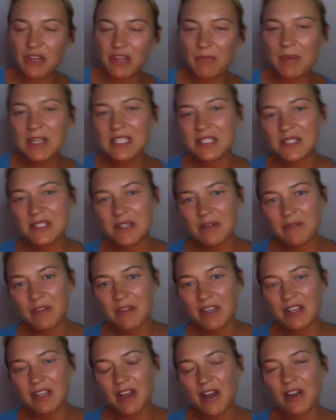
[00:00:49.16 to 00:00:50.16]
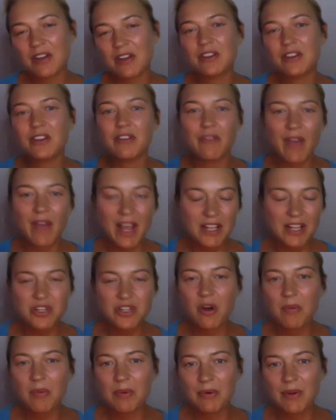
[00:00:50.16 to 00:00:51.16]
been to Sylvia Young, you've had
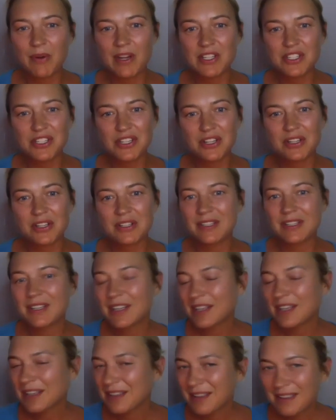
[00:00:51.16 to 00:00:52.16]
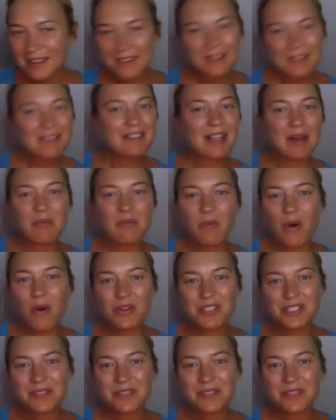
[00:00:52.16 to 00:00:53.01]
your operation, then what?